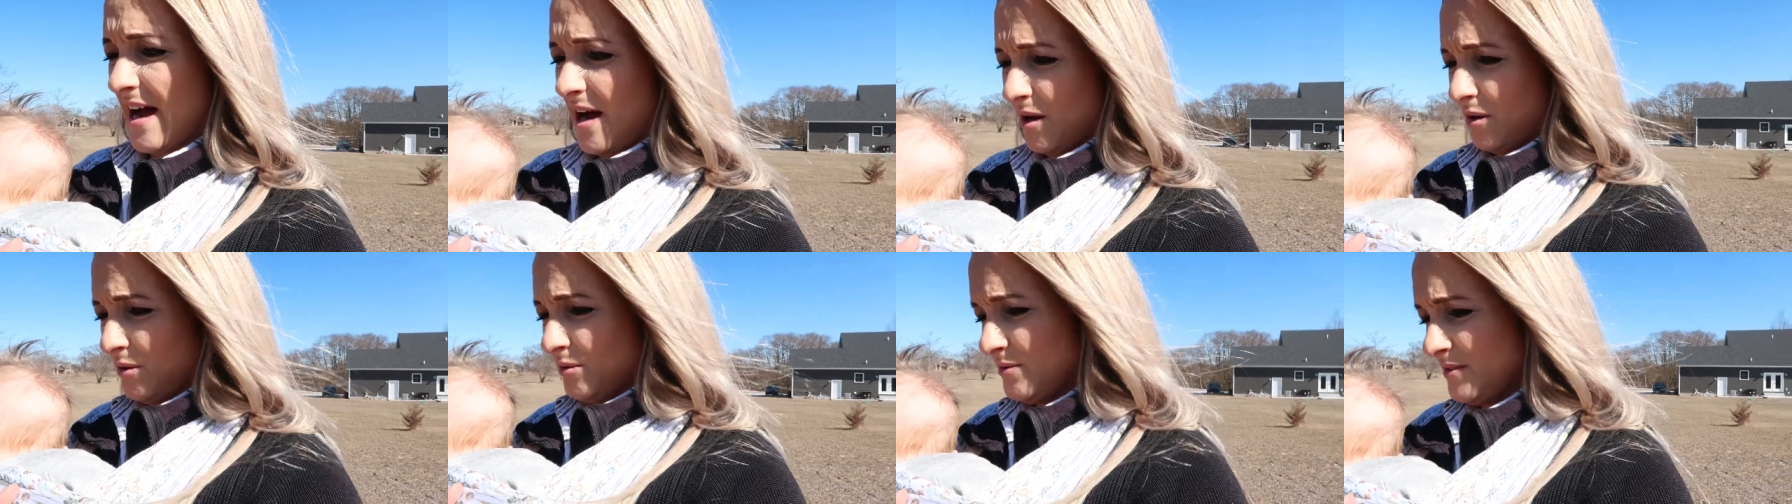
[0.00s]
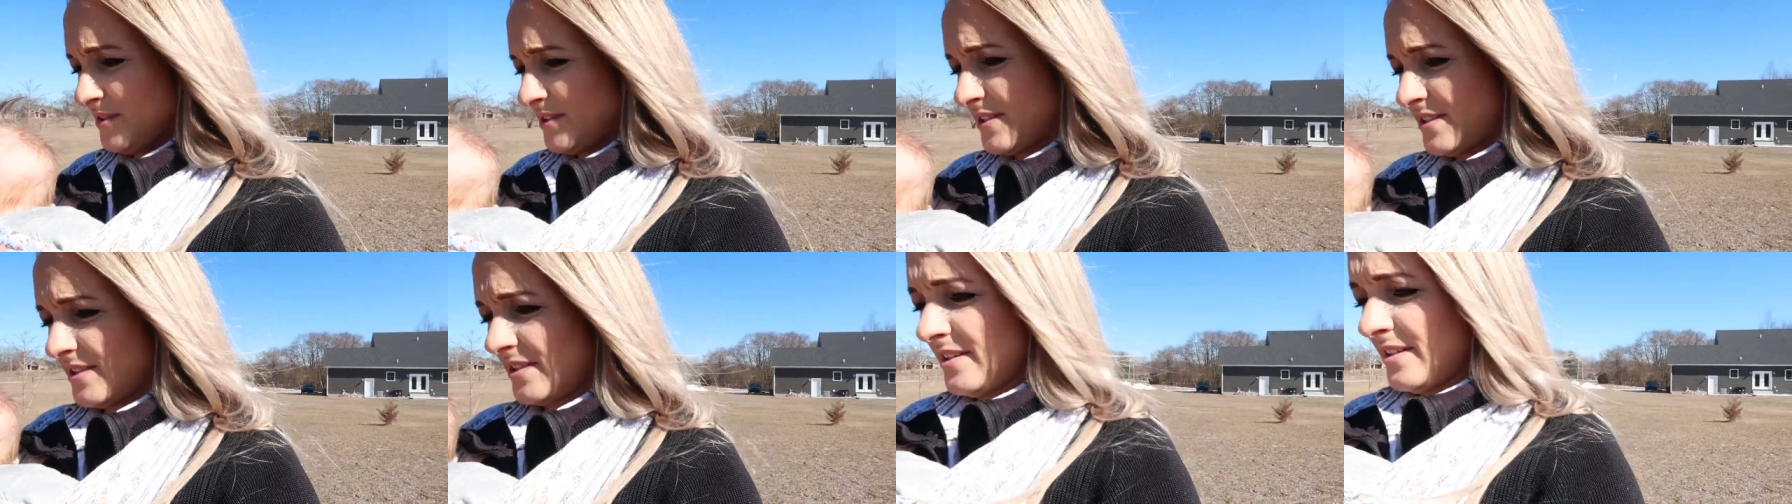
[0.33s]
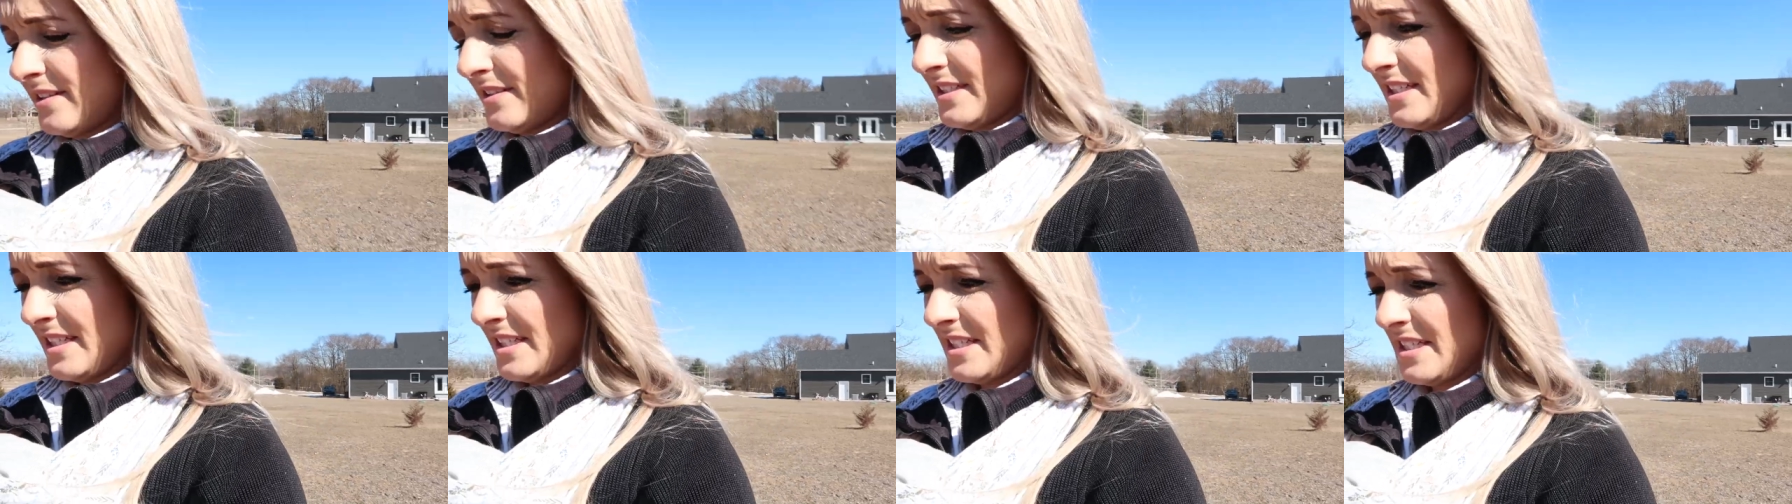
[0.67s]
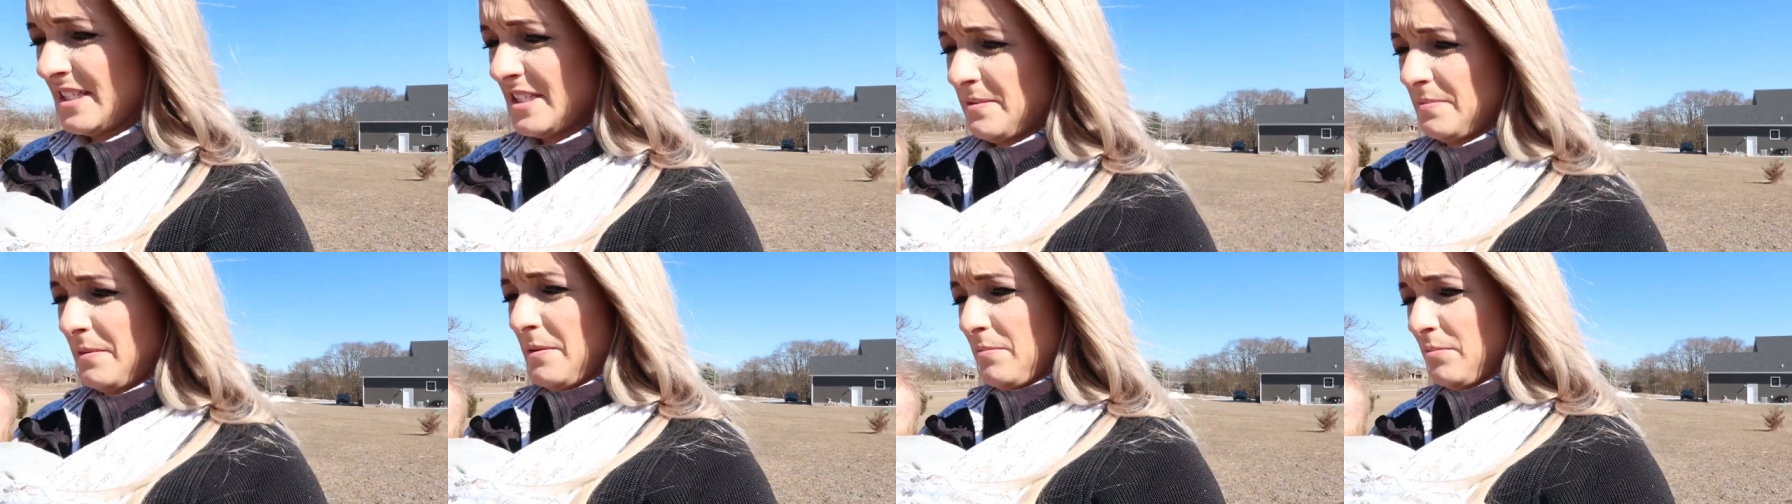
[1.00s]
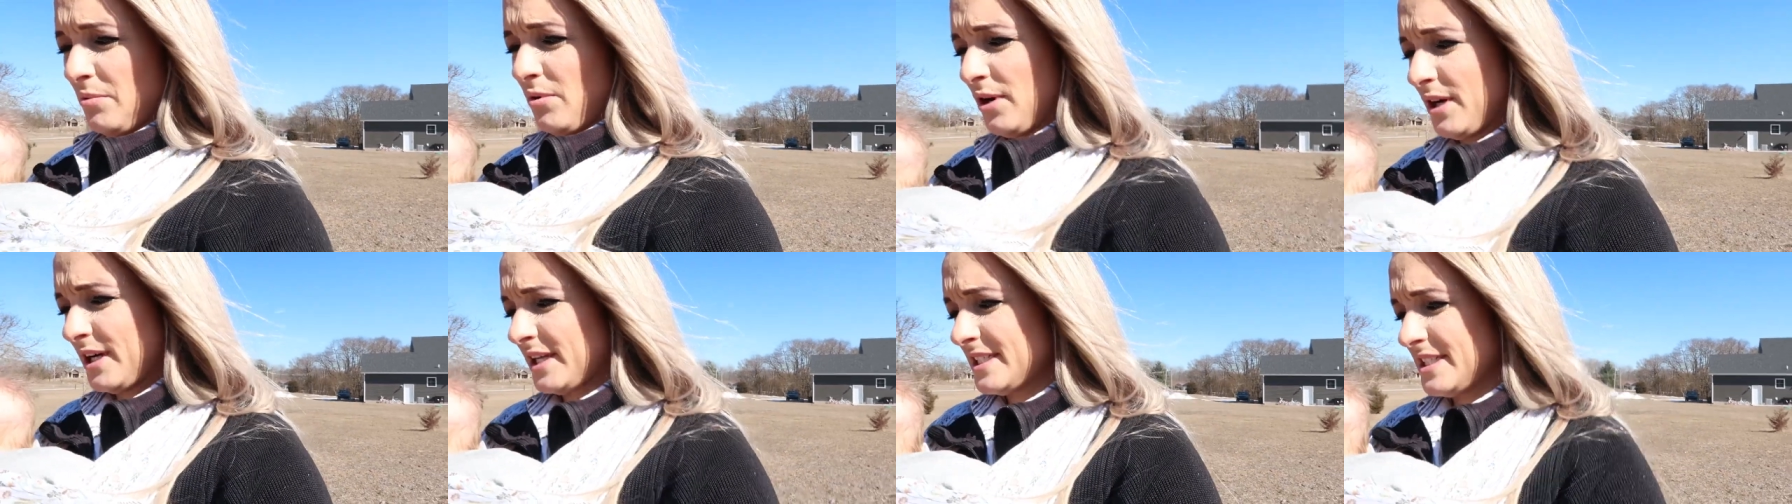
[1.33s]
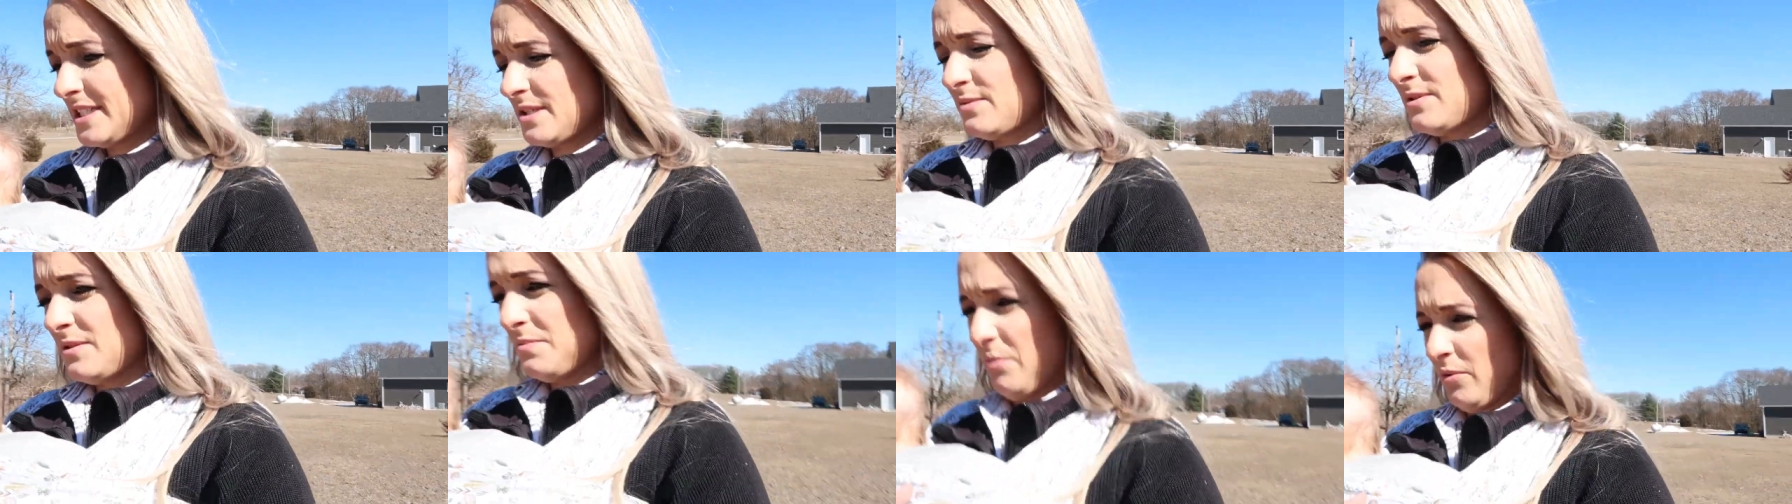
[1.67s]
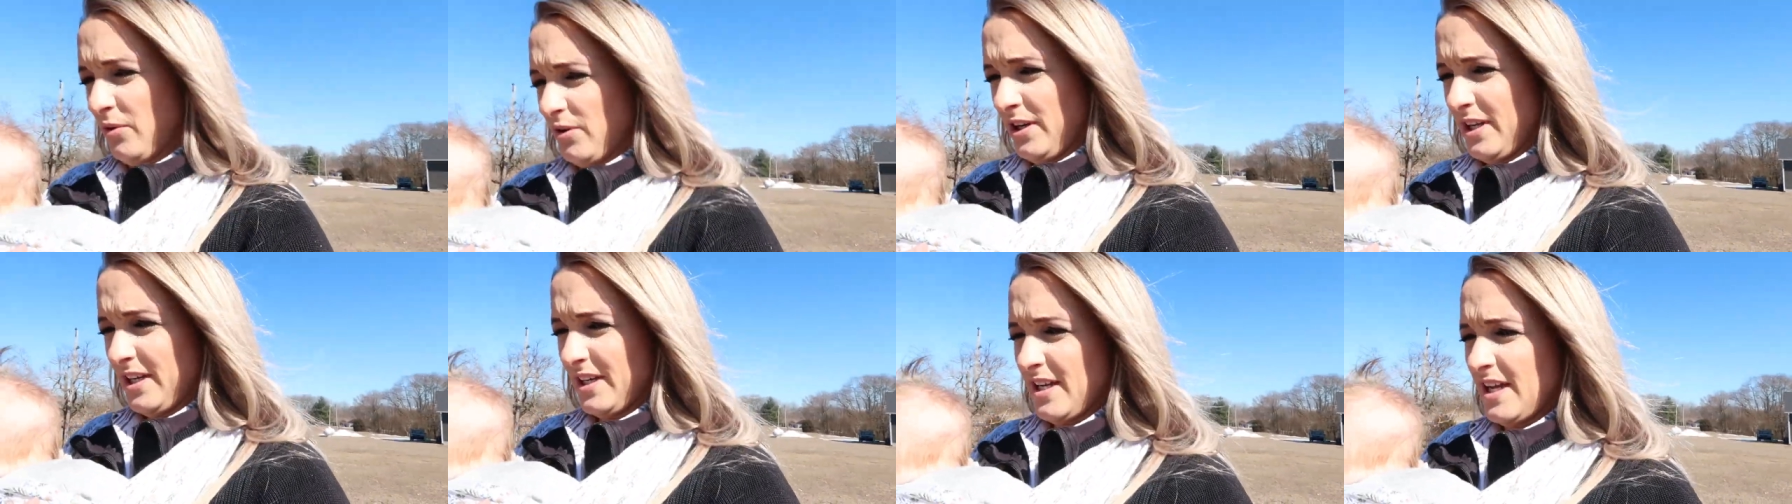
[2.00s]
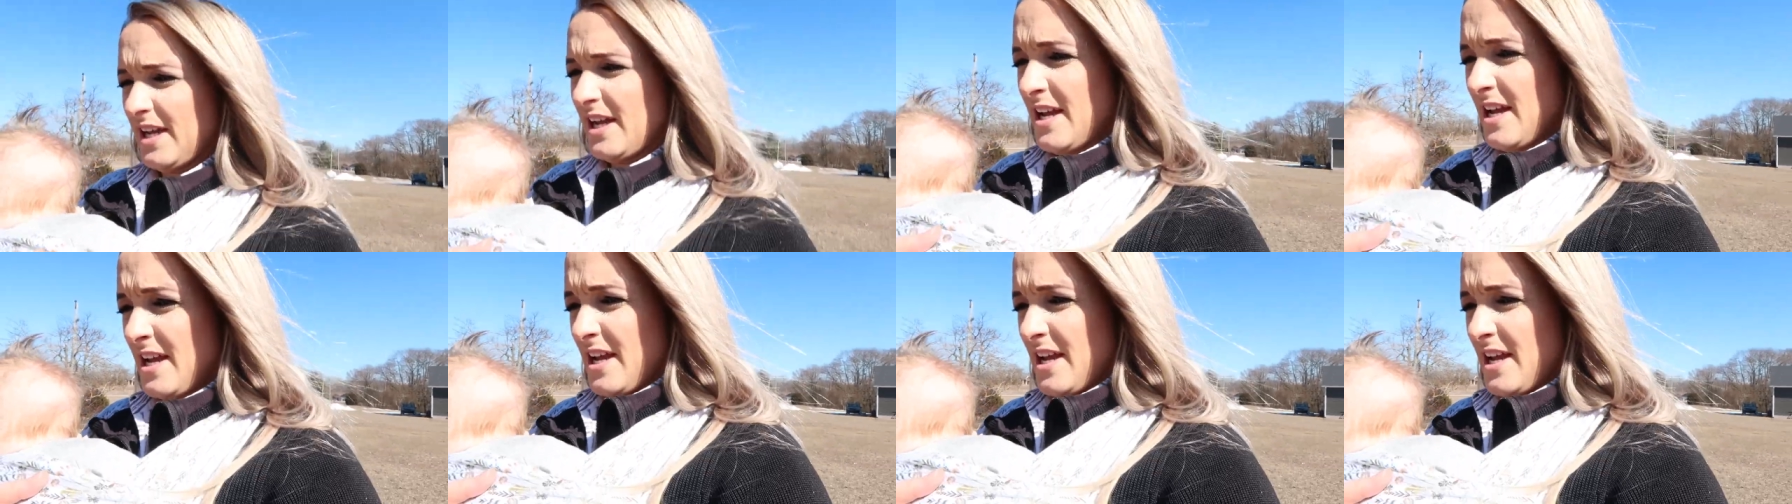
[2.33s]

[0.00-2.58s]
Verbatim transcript: house since he's been born because he was born in